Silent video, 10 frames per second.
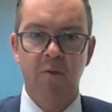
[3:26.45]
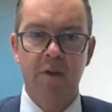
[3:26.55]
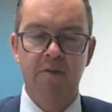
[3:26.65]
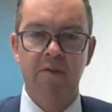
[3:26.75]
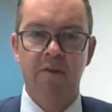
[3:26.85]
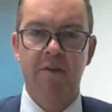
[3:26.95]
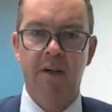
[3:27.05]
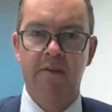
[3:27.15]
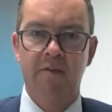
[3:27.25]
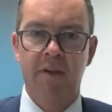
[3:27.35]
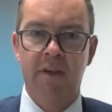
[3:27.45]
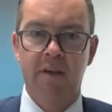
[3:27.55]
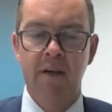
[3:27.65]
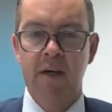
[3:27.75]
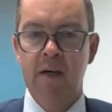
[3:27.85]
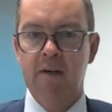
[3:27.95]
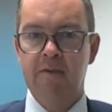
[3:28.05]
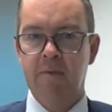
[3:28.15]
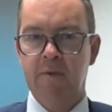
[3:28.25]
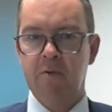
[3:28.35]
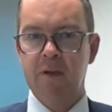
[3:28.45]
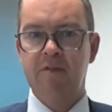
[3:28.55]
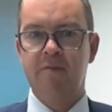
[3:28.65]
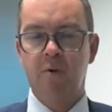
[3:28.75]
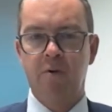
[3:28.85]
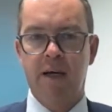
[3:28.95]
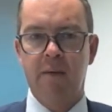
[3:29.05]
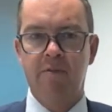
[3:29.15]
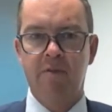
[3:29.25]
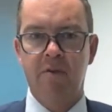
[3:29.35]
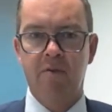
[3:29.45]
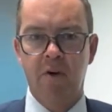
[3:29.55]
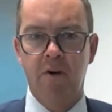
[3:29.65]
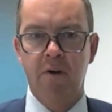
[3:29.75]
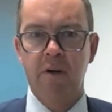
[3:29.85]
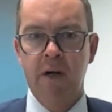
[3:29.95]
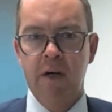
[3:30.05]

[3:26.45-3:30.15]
We just aren't seeing some of the really small caps grow.